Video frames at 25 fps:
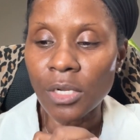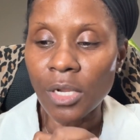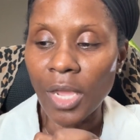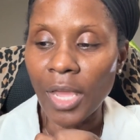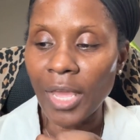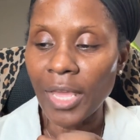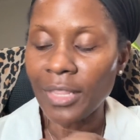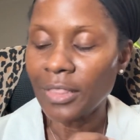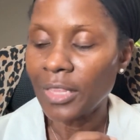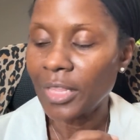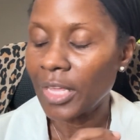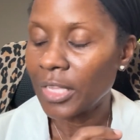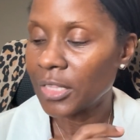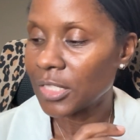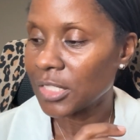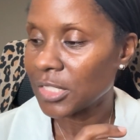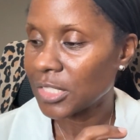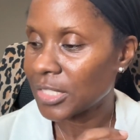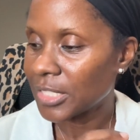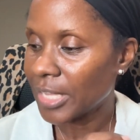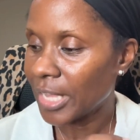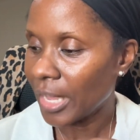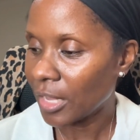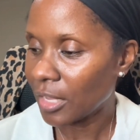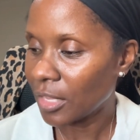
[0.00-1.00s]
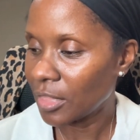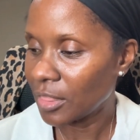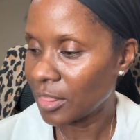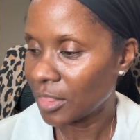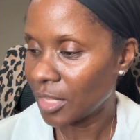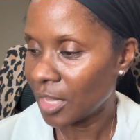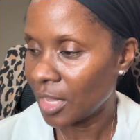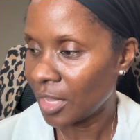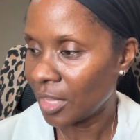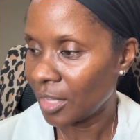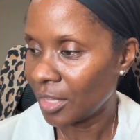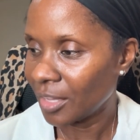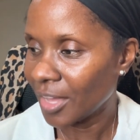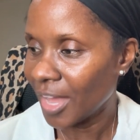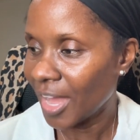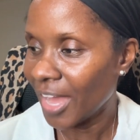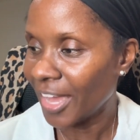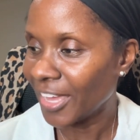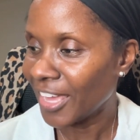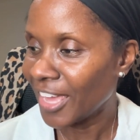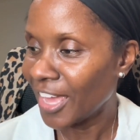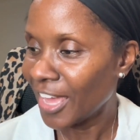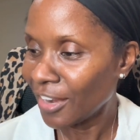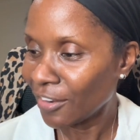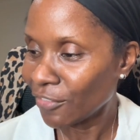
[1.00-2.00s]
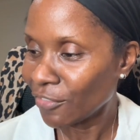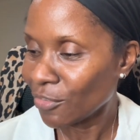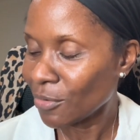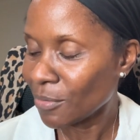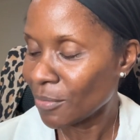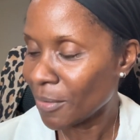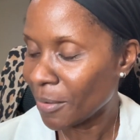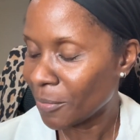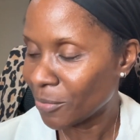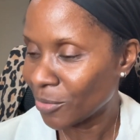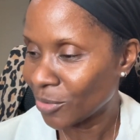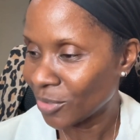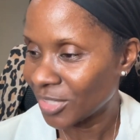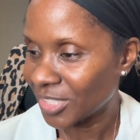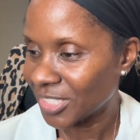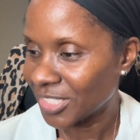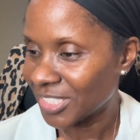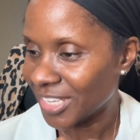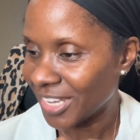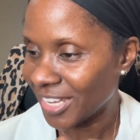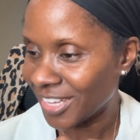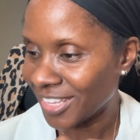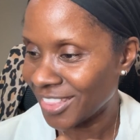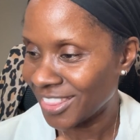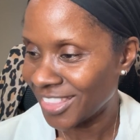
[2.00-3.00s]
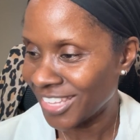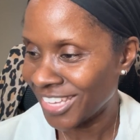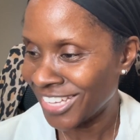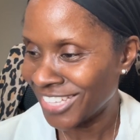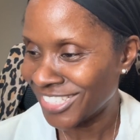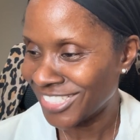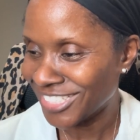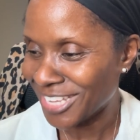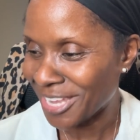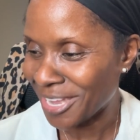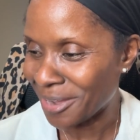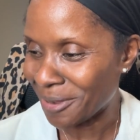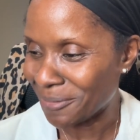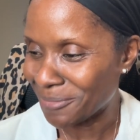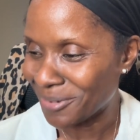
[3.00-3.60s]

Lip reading: And then the second thing, I can't even remember what the second thing is now,